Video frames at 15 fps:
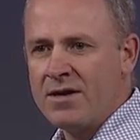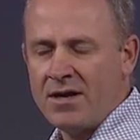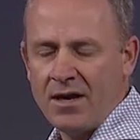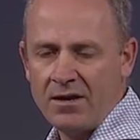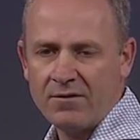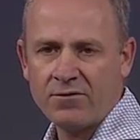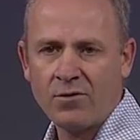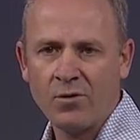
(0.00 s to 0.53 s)

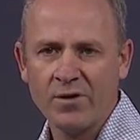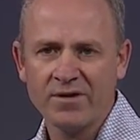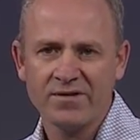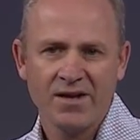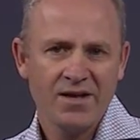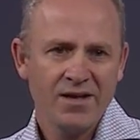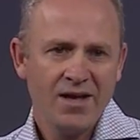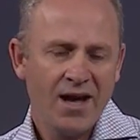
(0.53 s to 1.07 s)
And of course,
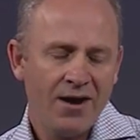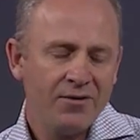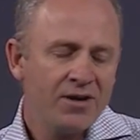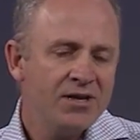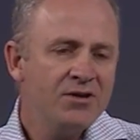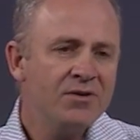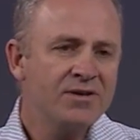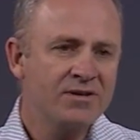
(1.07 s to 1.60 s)
how
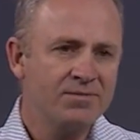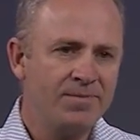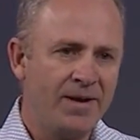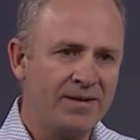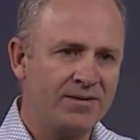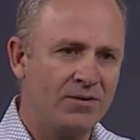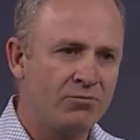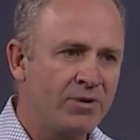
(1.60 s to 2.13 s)
can you
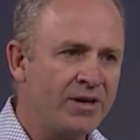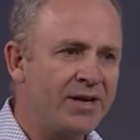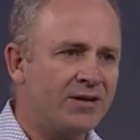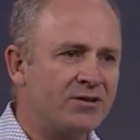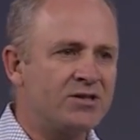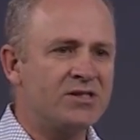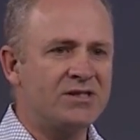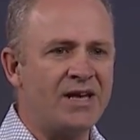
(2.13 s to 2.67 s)
expect to really
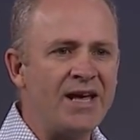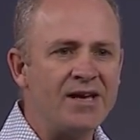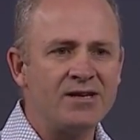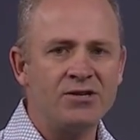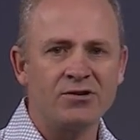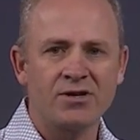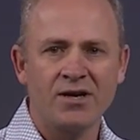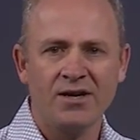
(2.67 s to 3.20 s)
understand
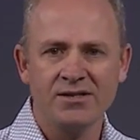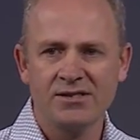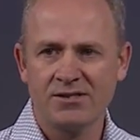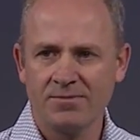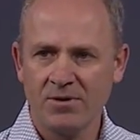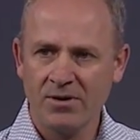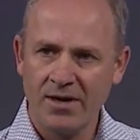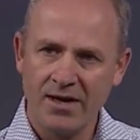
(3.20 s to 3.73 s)
your
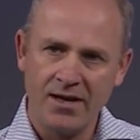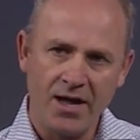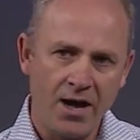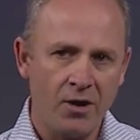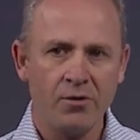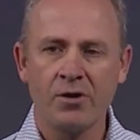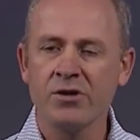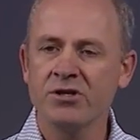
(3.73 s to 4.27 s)
customer and
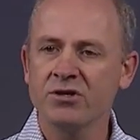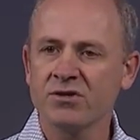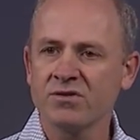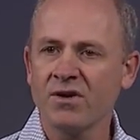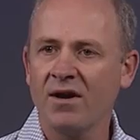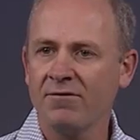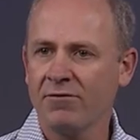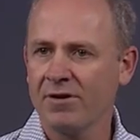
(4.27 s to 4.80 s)
how good your
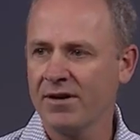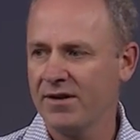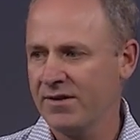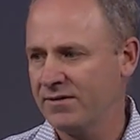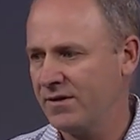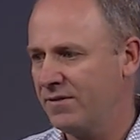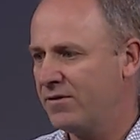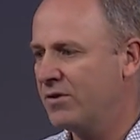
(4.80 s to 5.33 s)
software
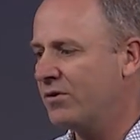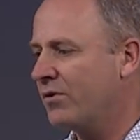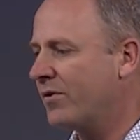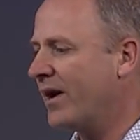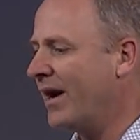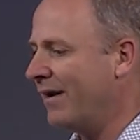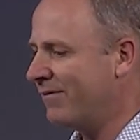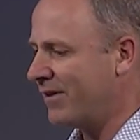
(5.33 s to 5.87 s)
is if you don't
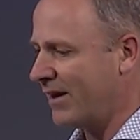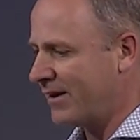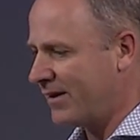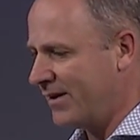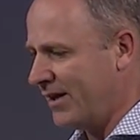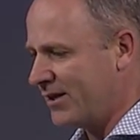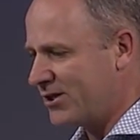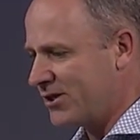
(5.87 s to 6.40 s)
have that
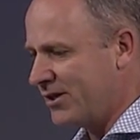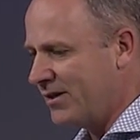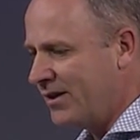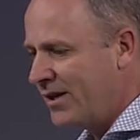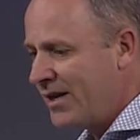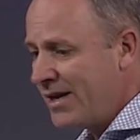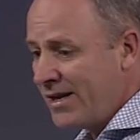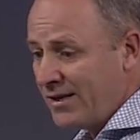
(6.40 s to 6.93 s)
connection?
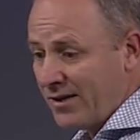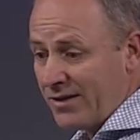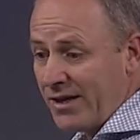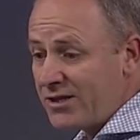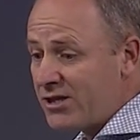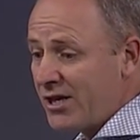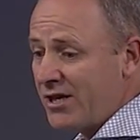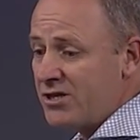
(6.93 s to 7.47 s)
Now, that
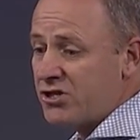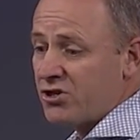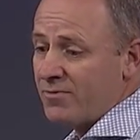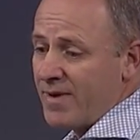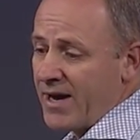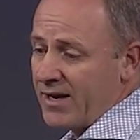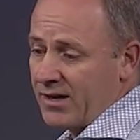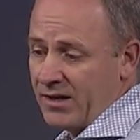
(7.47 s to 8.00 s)
changed
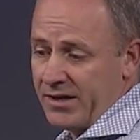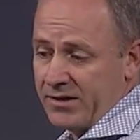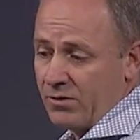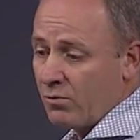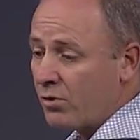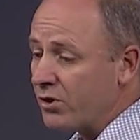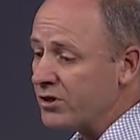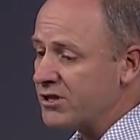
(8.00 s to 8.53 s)
dramatically, and the
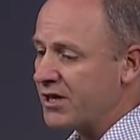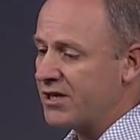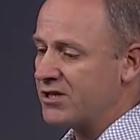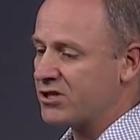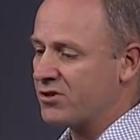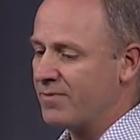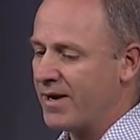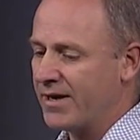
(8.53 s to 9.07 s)
world changed
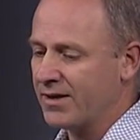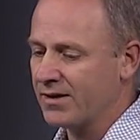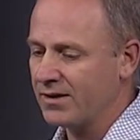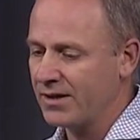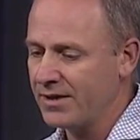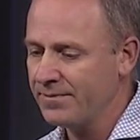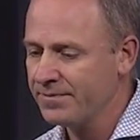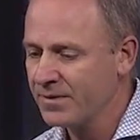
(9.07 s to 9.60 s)

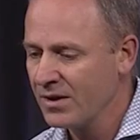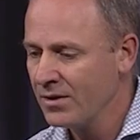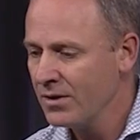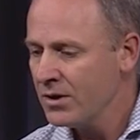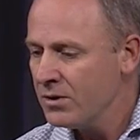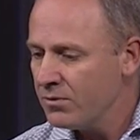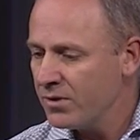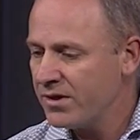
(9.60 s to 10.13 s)
dramatically
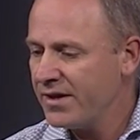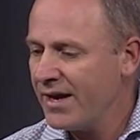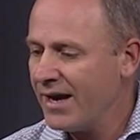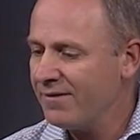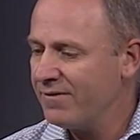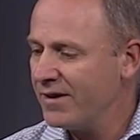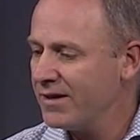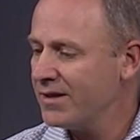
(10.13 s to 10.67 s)
with the
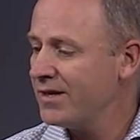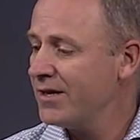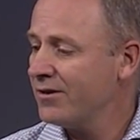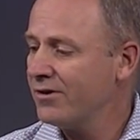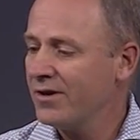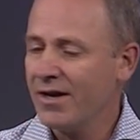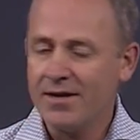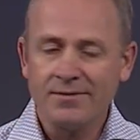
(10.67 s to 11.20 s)
advent of the
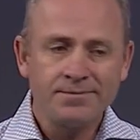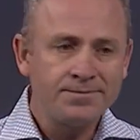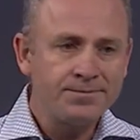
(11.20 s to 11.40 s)
internet.